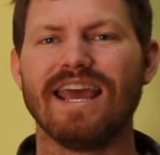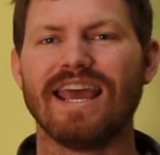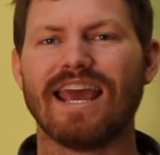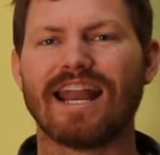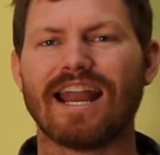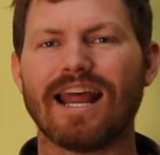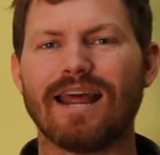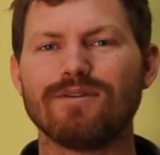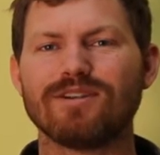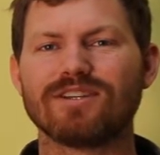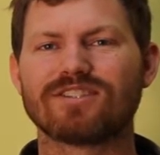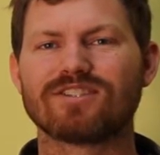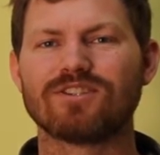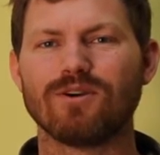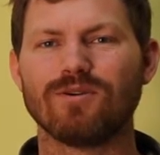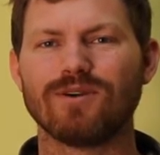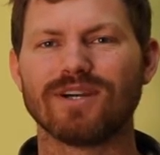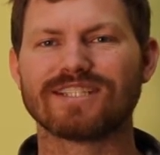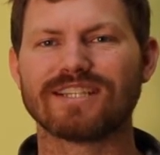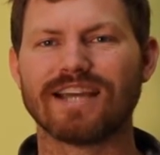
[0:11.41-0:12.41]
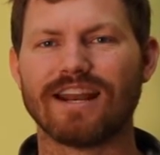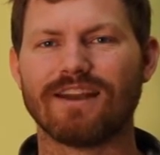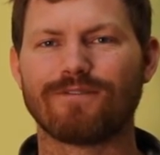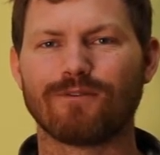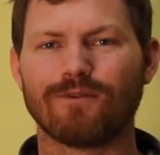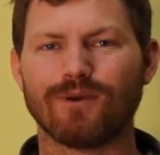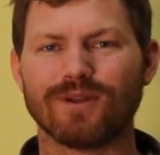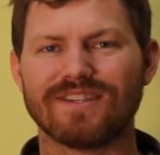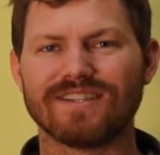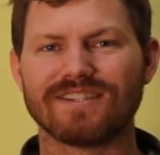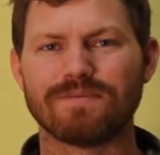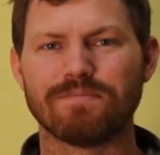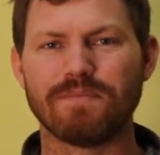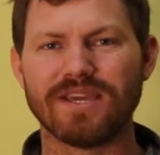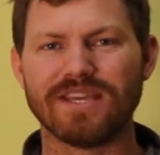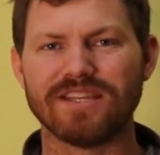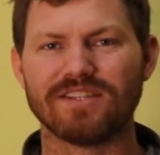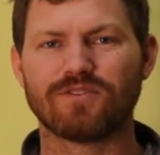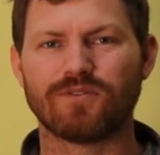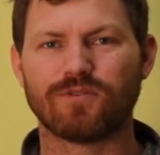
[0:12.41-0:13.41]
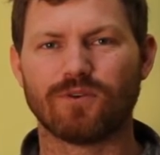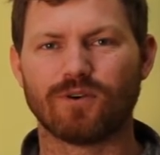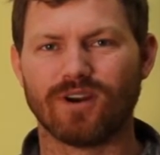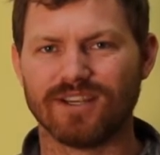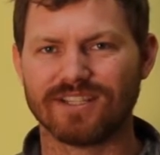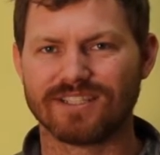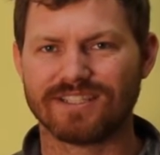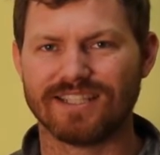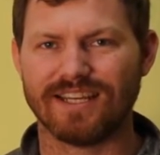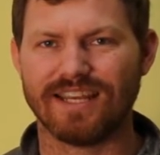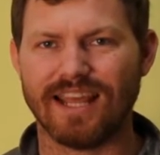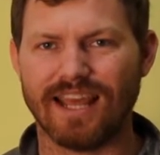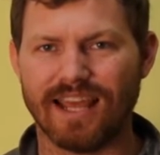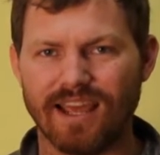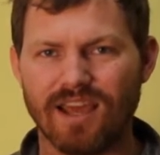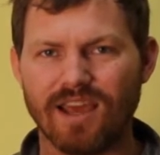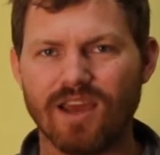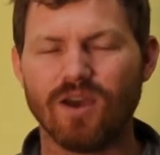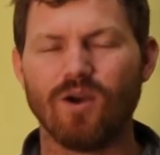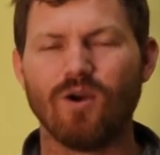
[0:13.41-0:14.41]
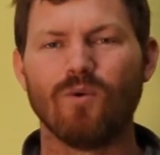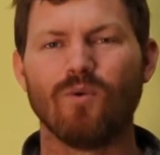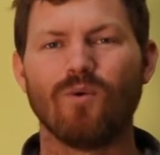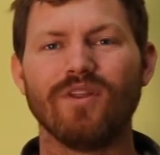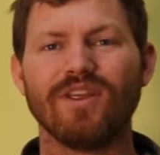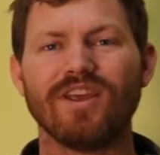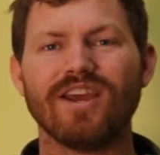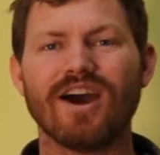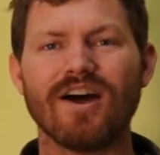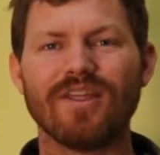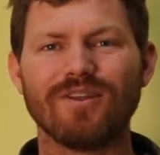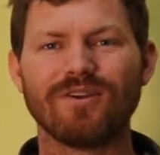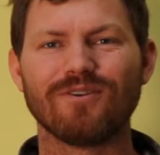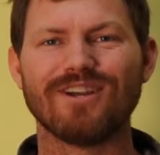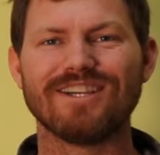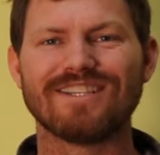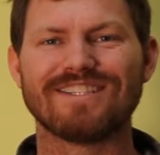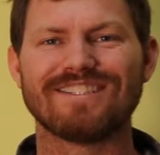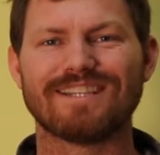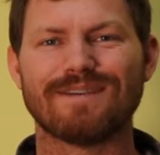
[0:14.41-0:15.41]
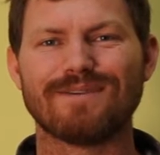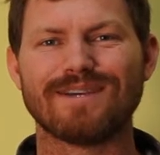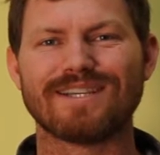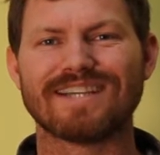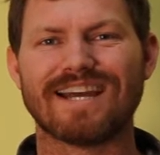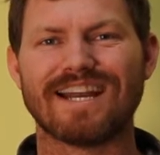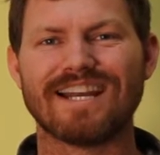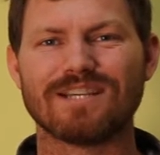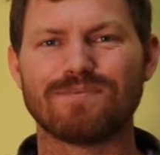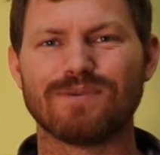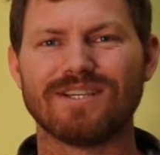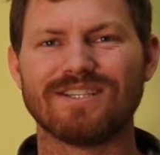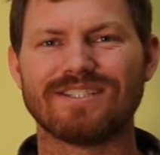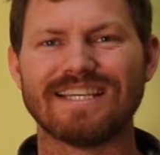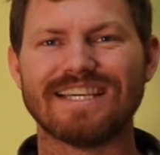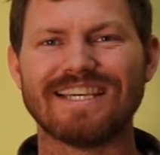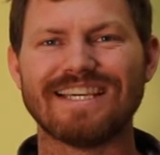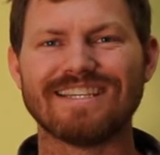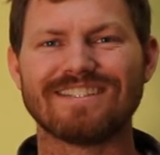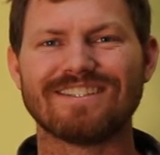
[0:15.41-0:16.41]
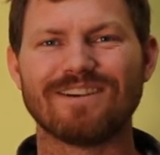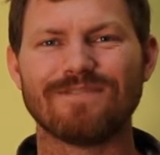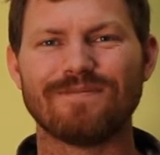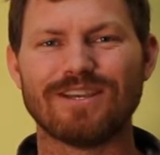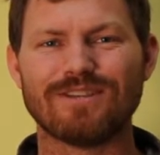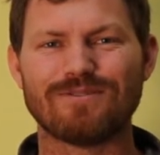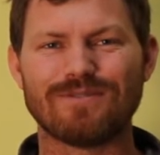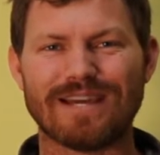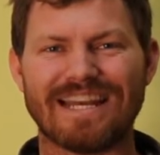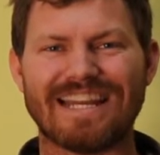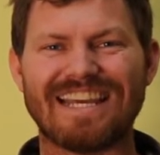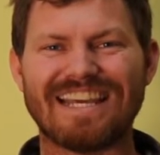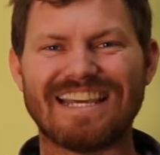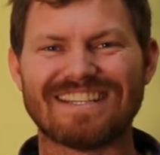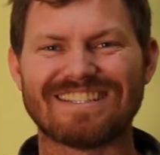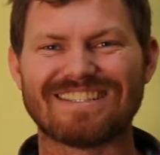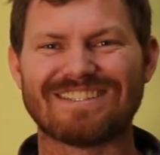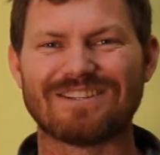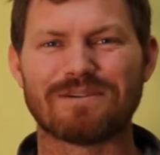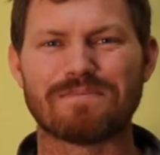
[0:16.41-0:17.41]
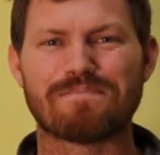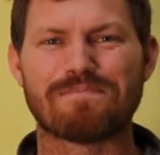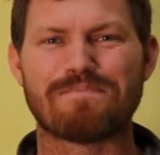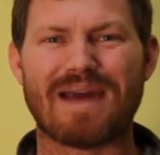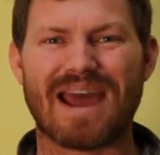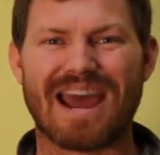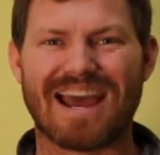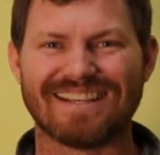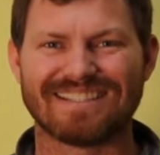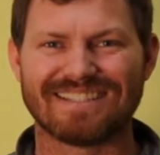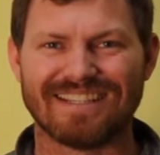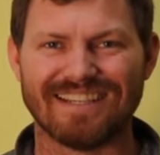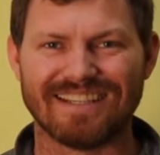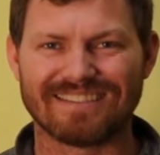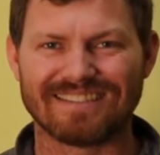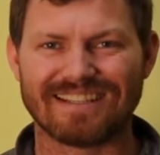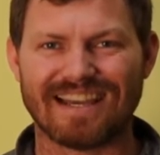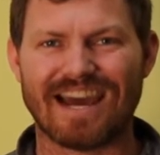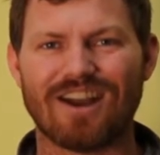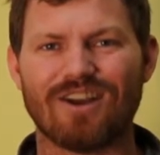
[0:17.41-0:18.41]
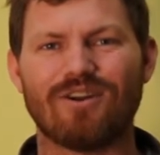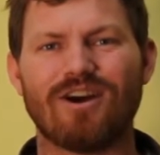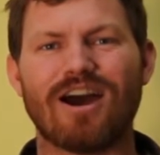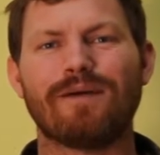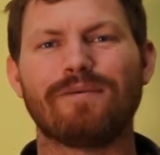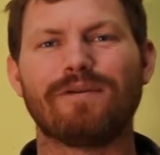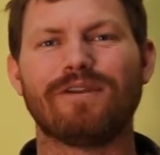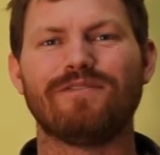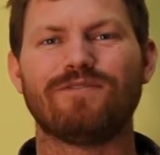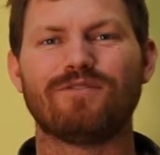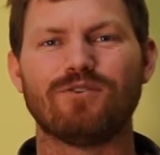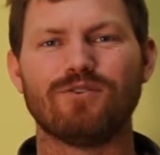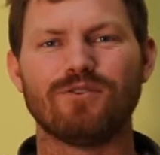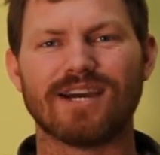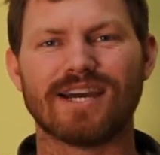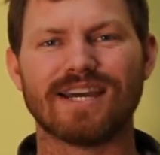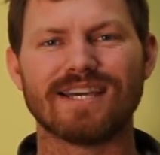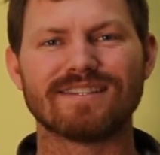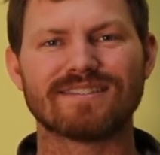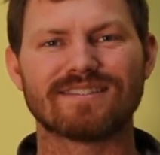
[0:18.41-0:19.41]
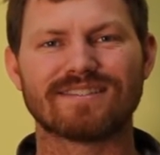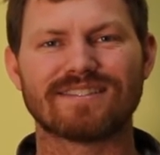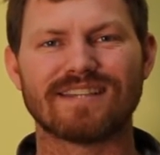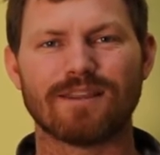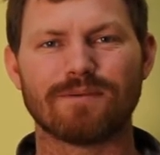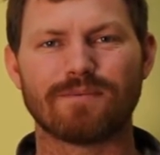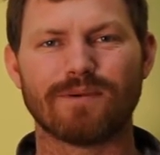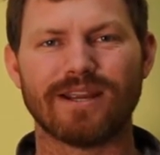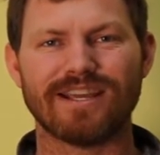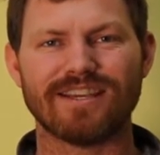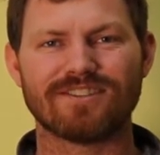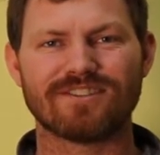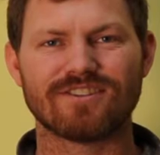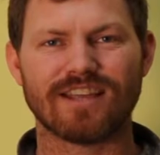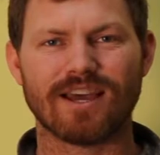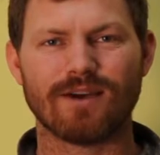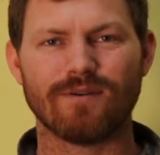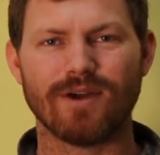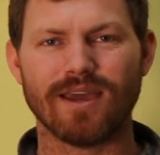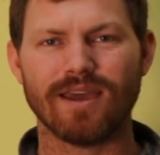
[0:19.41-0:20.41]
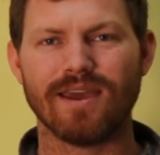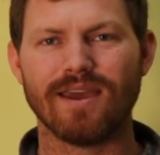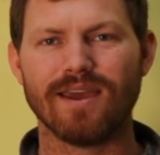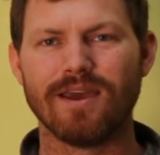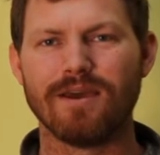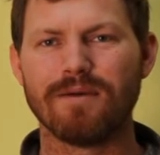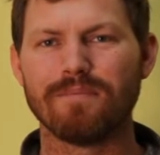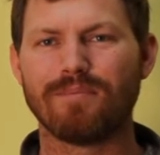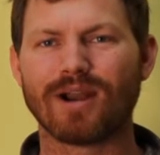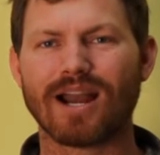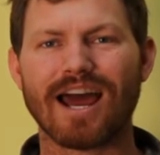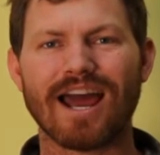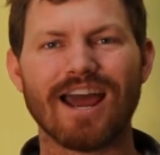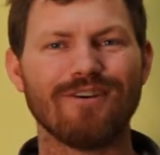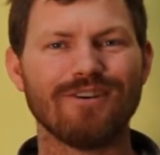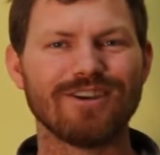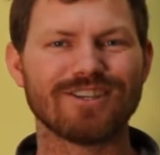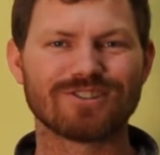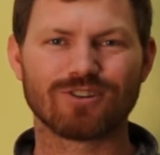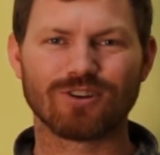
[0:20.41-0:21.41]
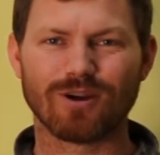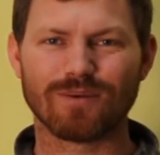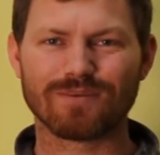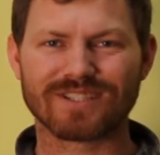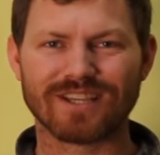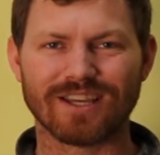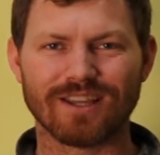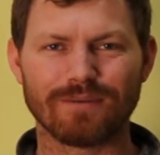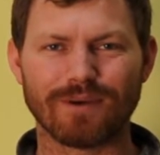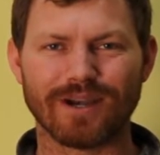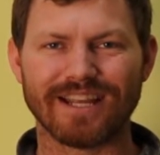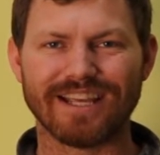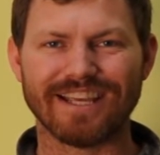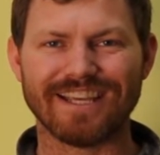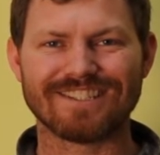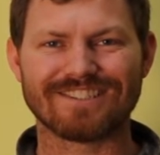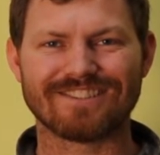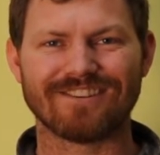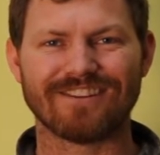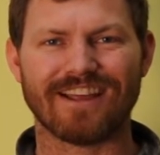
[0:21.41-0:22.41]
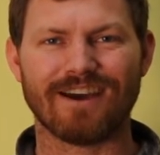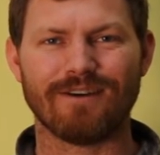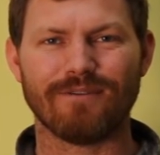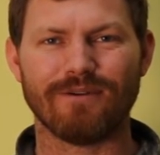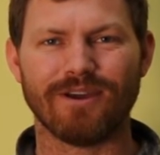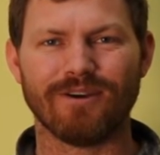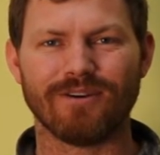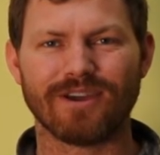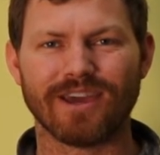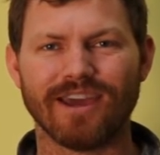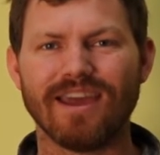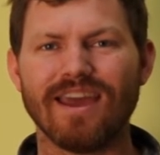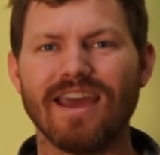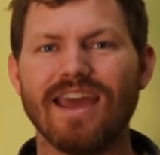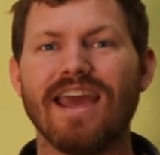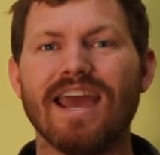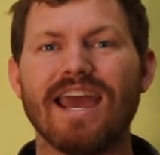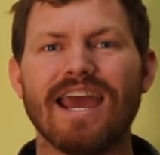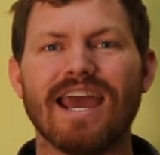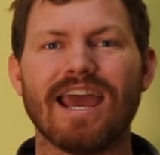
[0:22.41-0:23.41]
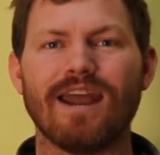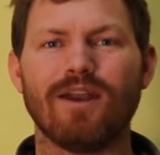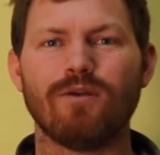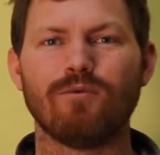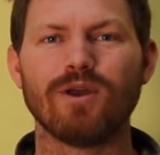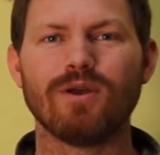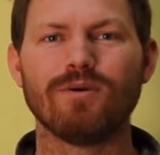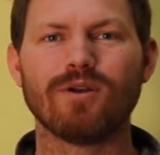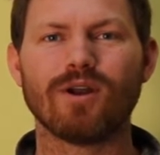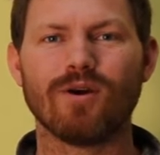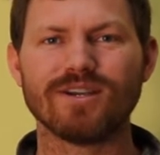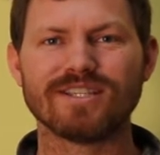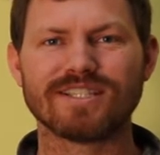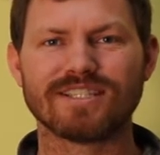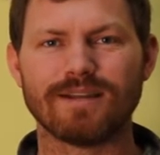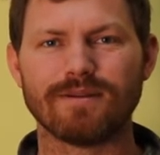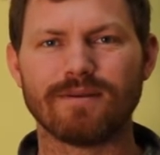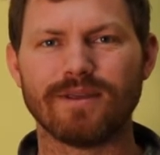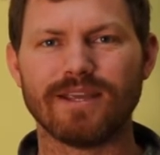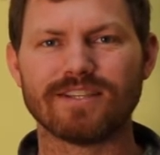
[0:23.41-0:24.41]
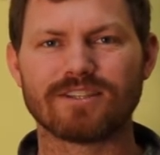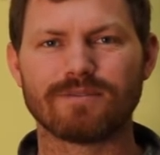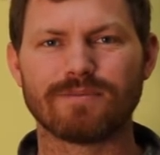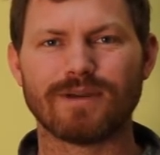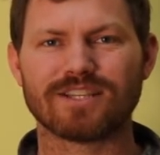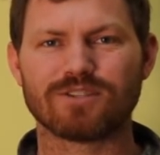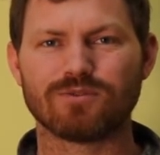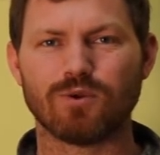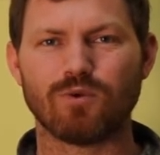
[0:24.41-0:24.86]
And I'm just so excited for what this means for us today. One of the other reasons I'm excited is because Easter means we get Easter baskets. I don't know how many of you guys celebrate Easter that way, but I always grew up celebrating Easter that way, okay? And we would always get Easter baskets.